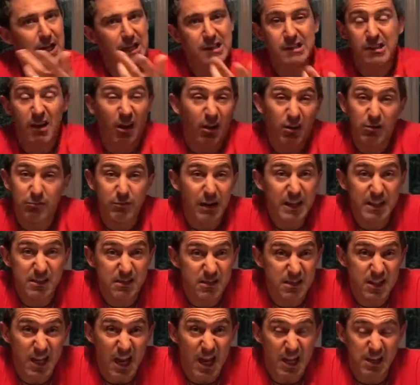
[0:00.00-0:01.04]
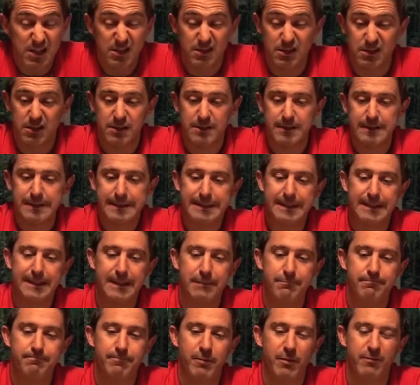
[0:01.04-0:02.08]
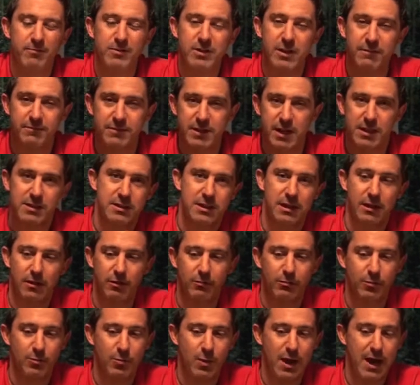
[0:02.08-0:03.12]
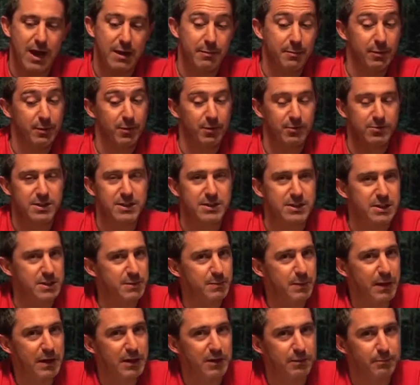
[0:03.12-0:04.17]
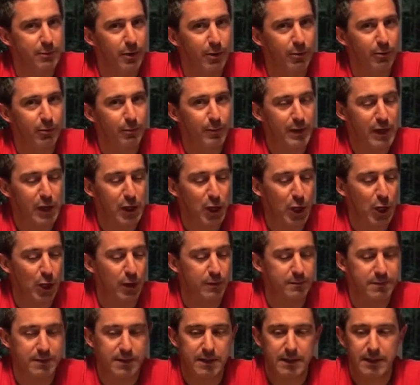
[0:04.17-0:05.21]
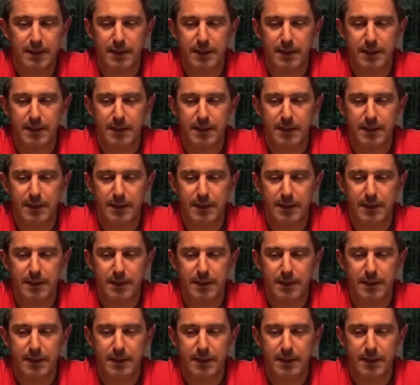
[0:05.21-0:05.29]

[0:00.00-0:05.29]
It's kind of ready to taste. Obviously I've tasted it along the way, but not since it's been in the bottle and been carved.